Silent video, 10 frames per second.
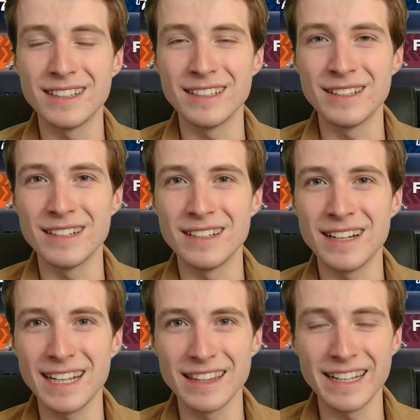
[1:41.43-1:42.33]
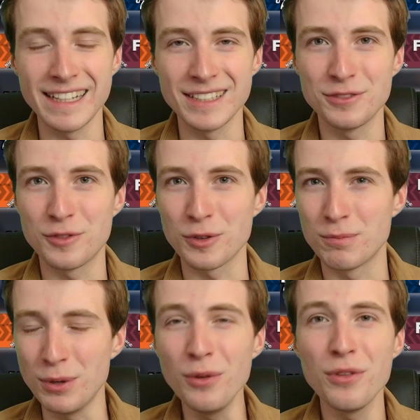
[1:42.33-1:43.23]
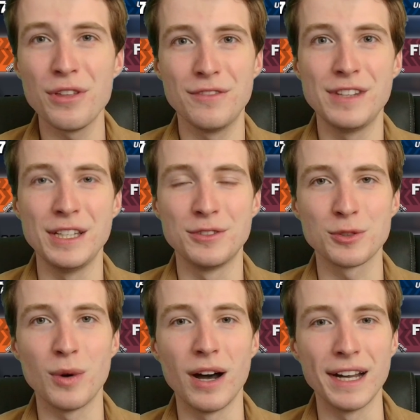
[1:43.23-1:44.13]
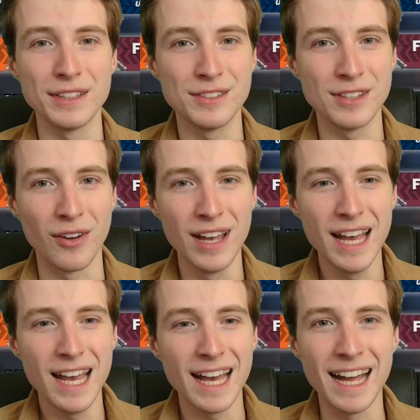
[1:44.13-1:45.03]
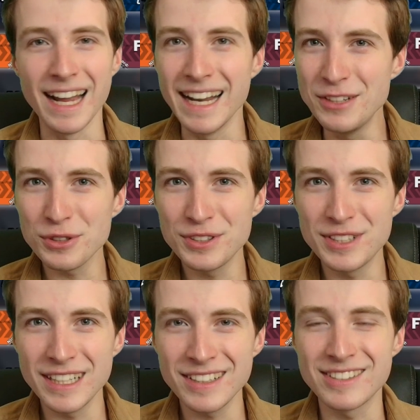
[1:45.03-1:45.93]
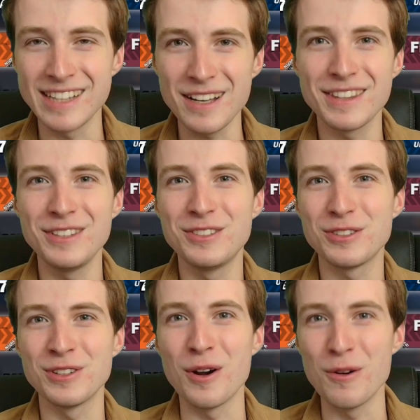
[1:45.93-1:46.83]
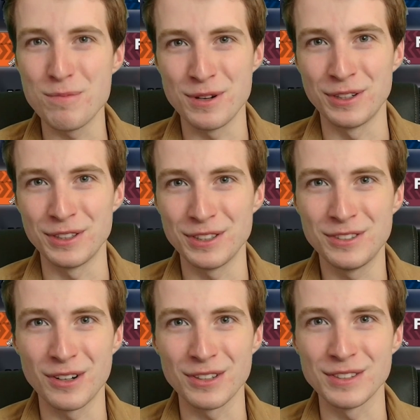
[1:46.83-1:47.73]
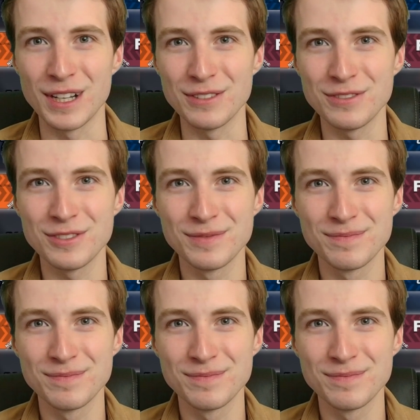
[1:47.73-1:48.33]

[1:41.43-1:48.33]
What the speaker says: on Night Lights for both of these squads. So an interesting Southeastern opener to start us off.